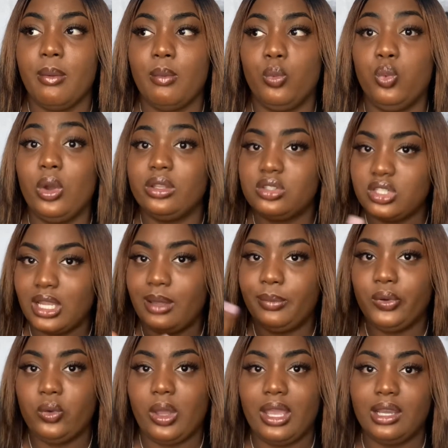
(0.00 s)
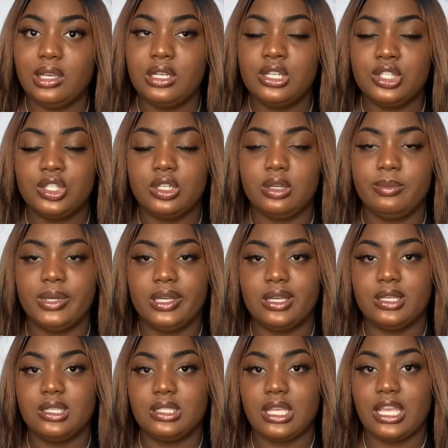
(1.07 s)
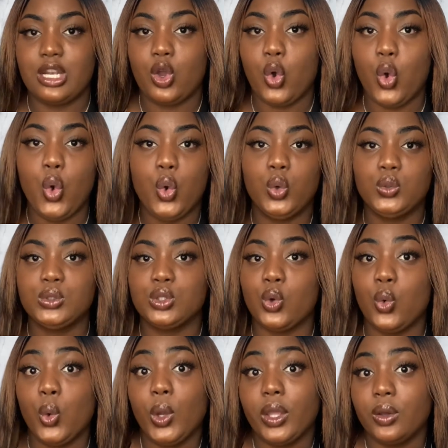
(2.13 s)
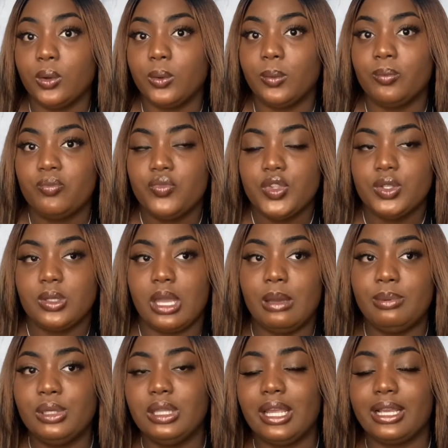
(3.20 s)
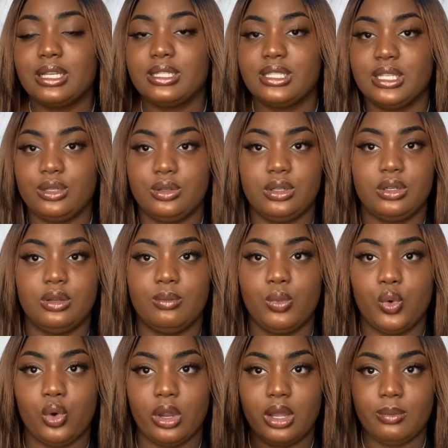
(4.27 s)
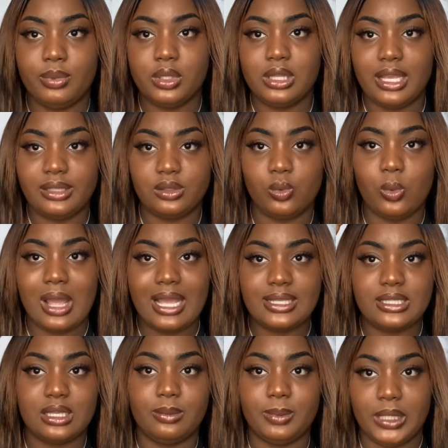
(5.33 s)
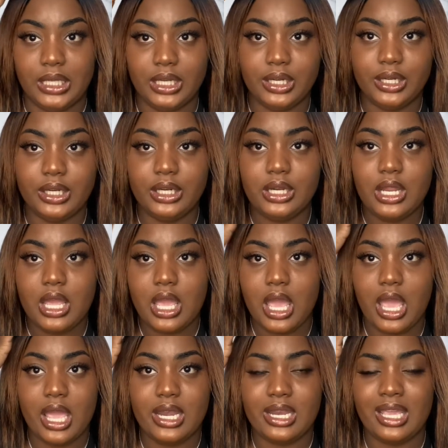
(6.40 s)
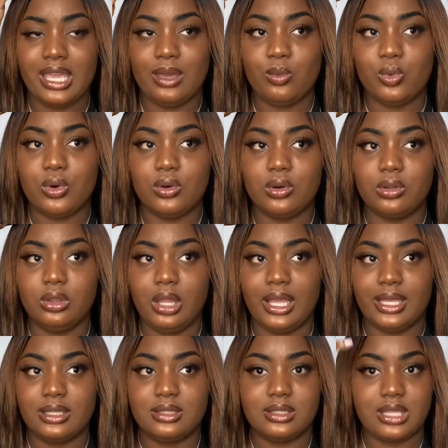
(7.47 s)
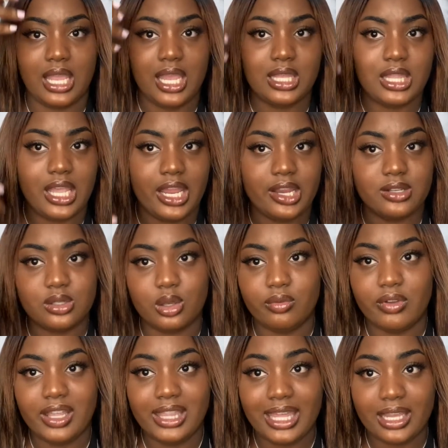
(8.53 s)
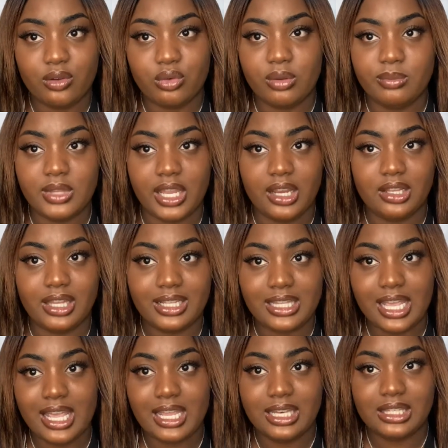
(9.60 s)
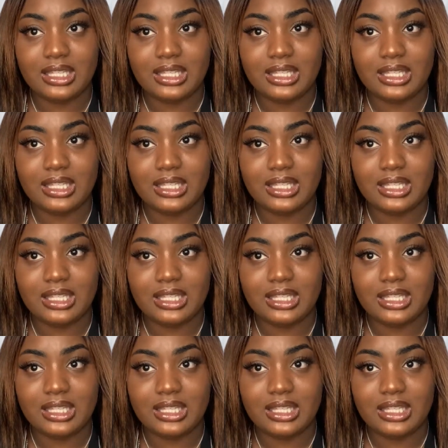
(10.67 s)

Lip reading: with shampoo and conditioner because it holds oil. So I'll put like a serum, or I'll put like the wax up here, and it will like stay in the hair. So if I like crimp the hair like that and